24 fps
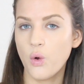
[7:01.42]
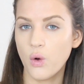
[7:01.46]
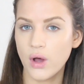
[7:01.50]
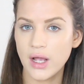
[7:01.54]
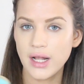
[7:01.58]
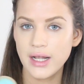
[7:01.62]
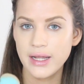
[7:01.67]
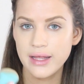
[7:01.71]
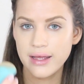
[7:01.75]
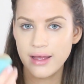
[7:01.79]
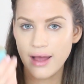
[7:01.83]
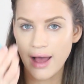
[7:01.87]

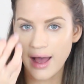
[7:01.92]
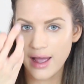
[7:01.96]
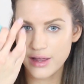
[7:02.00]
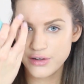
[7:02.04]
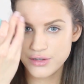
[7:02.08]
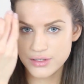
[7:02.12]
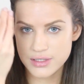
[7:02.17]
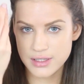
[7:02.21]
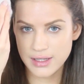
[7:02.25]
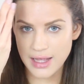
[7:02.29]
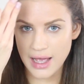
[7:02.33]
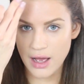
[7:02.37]
oily, I
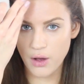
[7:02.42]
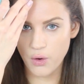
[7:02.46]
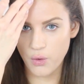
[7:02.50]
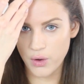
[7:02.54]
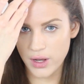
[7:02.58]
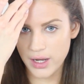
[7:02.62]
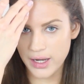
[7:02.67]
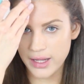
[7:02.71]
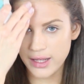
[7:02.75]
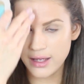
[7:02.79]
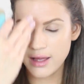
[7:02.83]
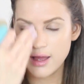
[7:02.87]
just get
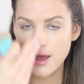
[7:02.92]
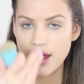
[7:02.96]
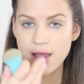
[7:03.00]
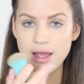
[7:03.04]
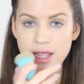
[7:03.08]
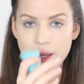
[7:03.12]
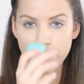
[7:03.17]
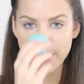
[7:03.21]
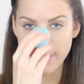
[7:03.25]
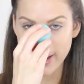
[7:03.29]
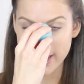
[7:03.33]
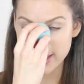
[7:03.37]
oily
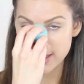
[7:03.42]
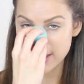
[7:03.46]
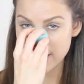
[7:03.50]
in my